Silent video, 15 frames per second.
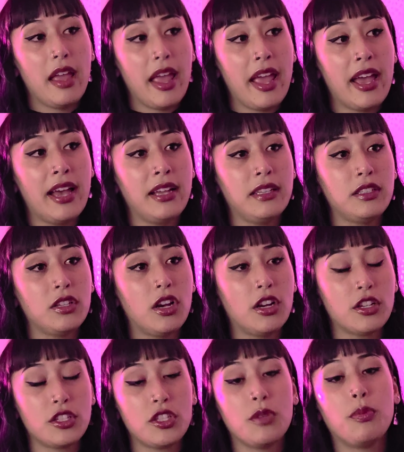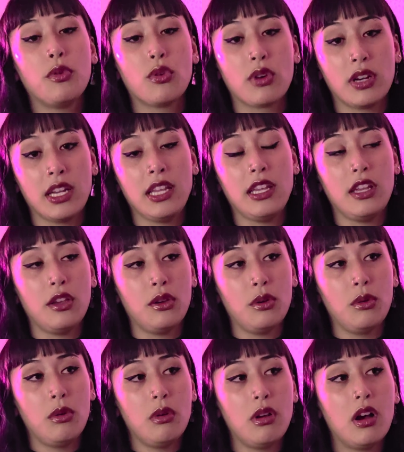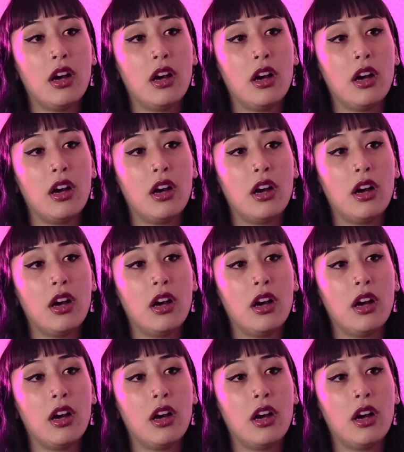and are supporting you